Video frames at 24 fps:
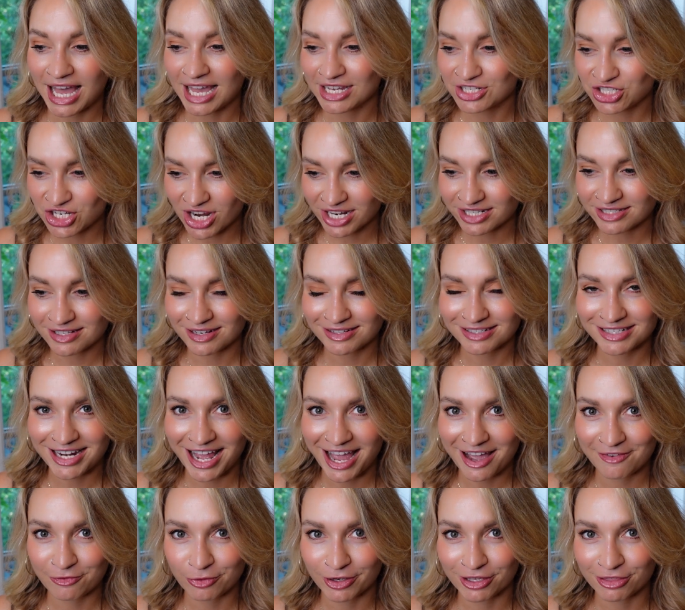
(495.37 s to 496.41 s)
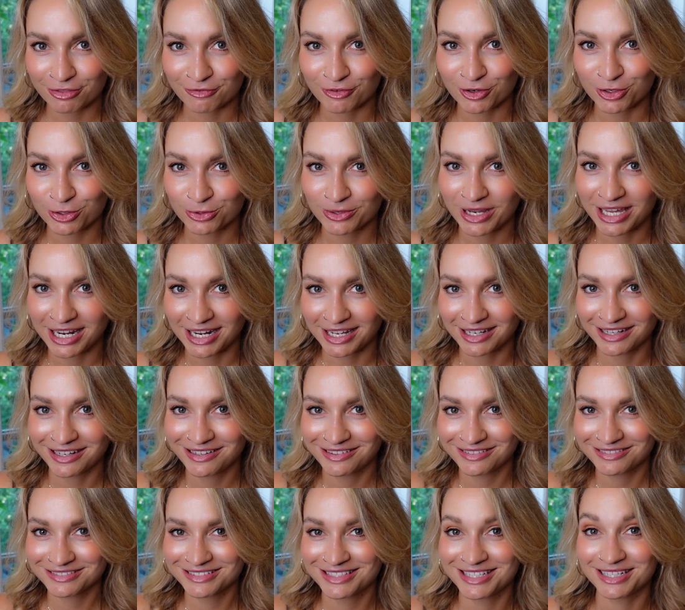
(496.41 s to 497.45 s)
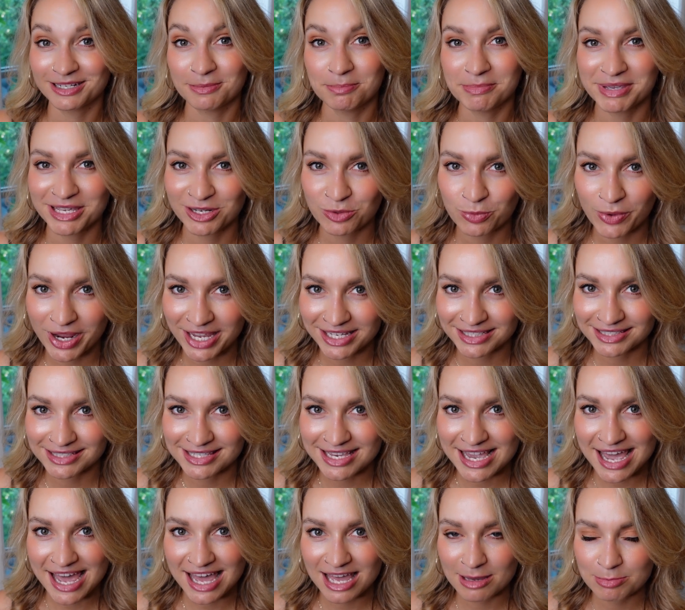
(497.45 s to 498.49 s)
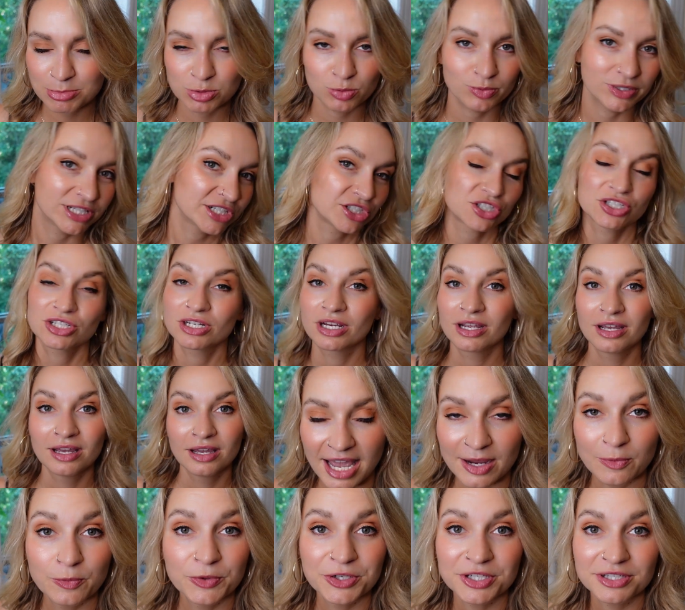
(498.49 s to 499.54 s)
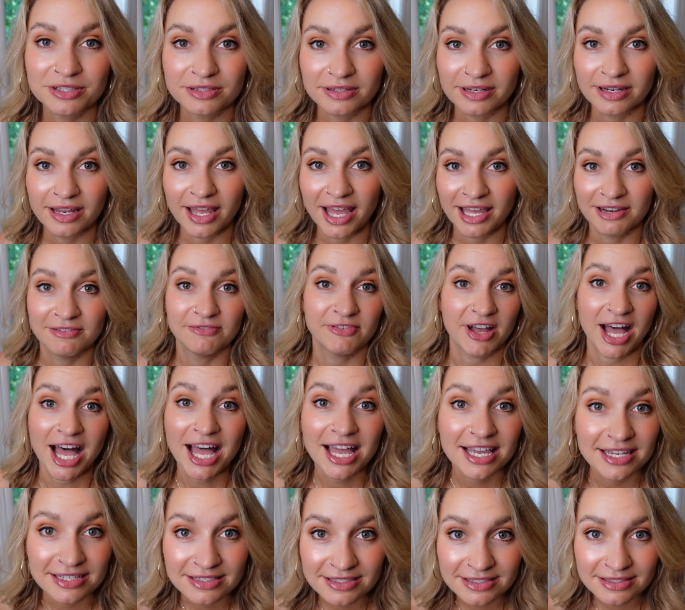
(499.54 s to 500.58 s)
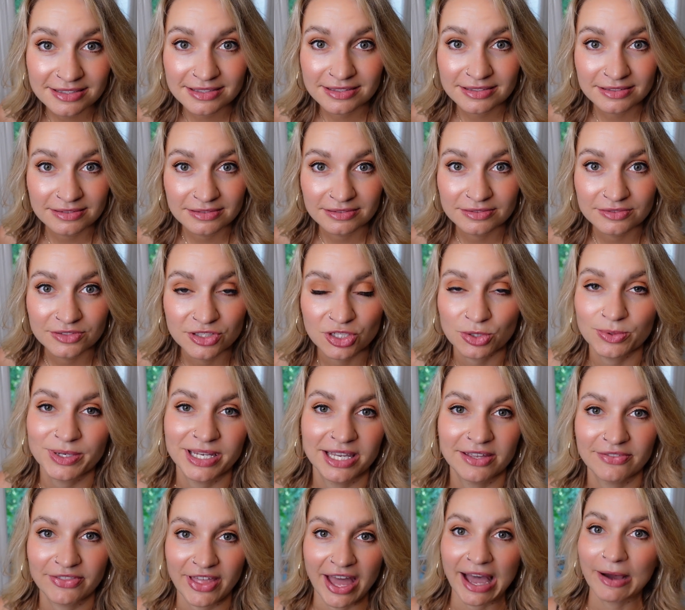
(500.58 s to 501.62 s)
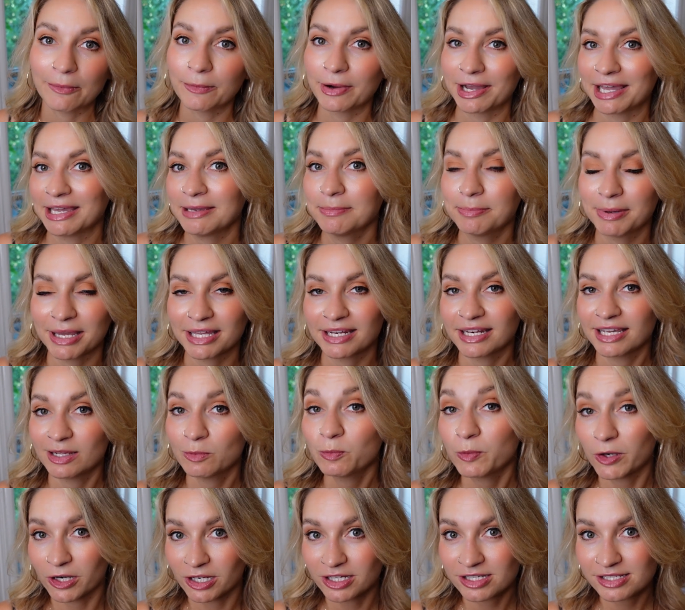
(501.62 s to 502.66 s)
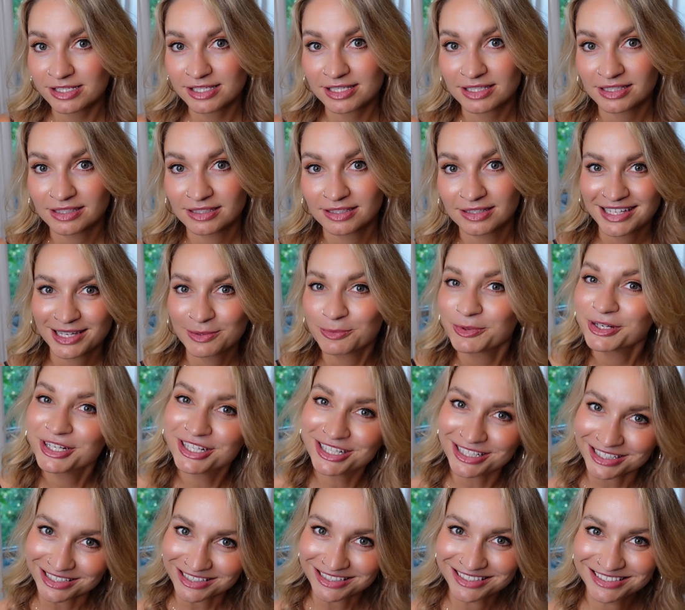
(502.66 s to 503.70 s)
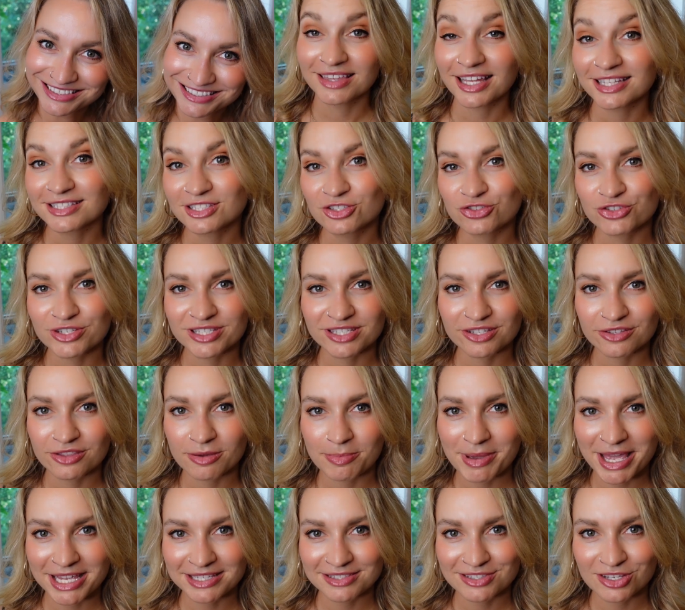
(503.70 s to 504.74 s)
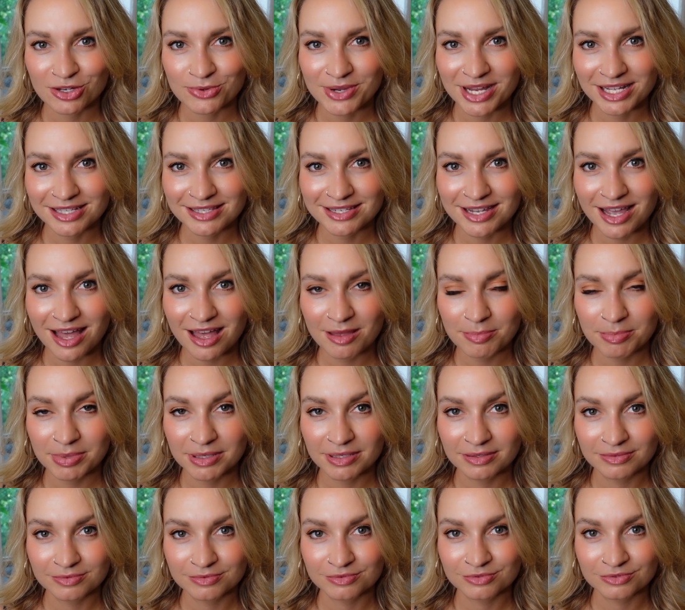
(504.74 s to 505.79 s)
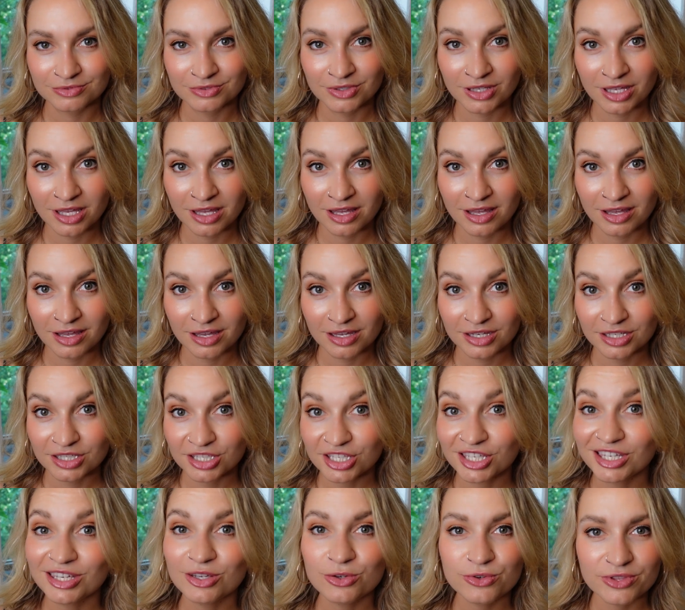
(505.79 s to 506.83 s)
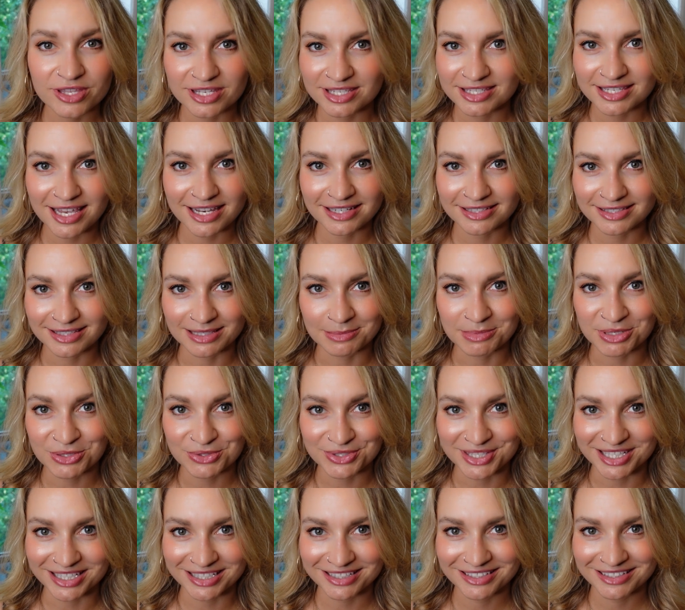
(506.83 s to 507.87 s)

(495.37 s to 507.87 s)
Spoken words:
I checked on it halfway through and I did a midway stab, which I wouldn't advise doing it that way, but it worked. And we're good. Let's drizzle the pesto on top. Cue the sexy music.